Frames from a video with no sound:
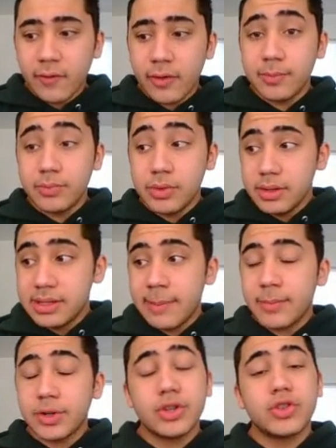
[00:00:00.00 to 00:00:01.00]
from
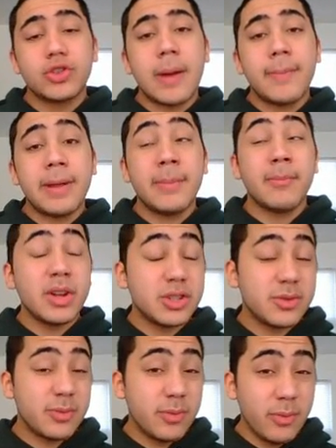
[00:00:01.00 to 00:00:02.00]
temperatures dropping
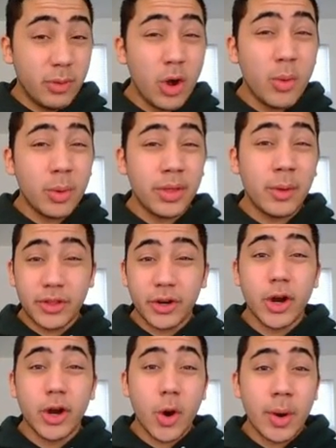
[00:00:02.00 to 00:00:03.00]
much lower than what
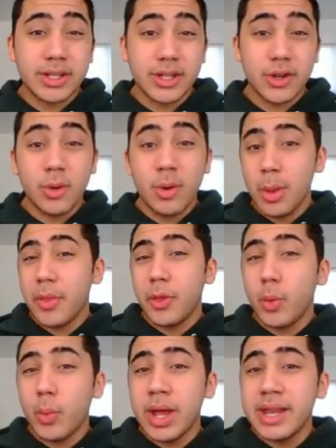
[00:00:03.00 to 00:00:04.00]
they're going to.
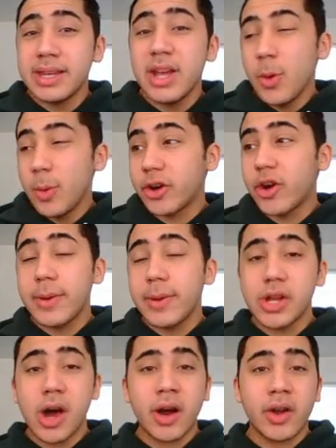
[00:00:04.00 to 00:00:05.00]
Without the wind, we could be
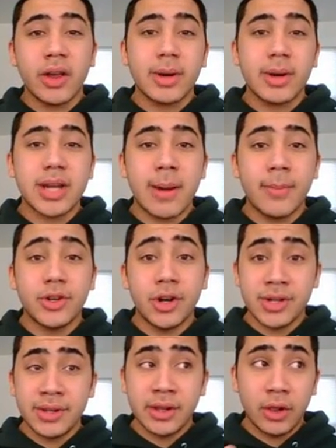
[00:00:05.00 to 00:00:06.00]
talking about
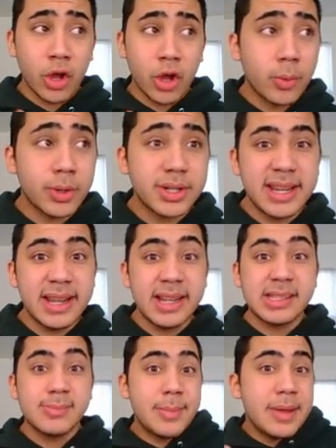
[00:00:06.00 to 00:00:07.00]
temperatures in the lower
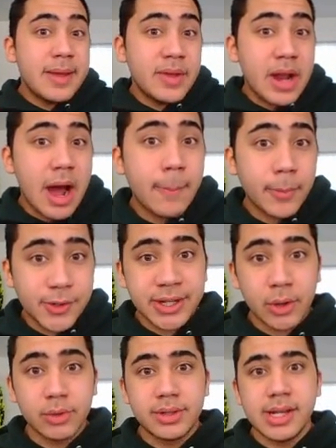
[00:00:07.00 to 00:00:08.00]
teens, maybe even upper
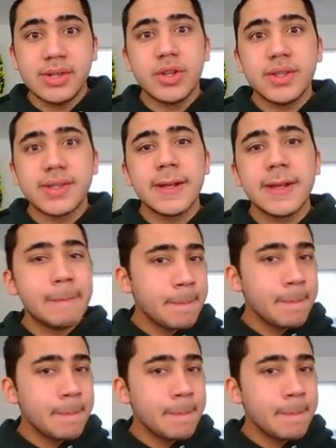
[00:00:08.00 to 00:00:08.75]
single digits.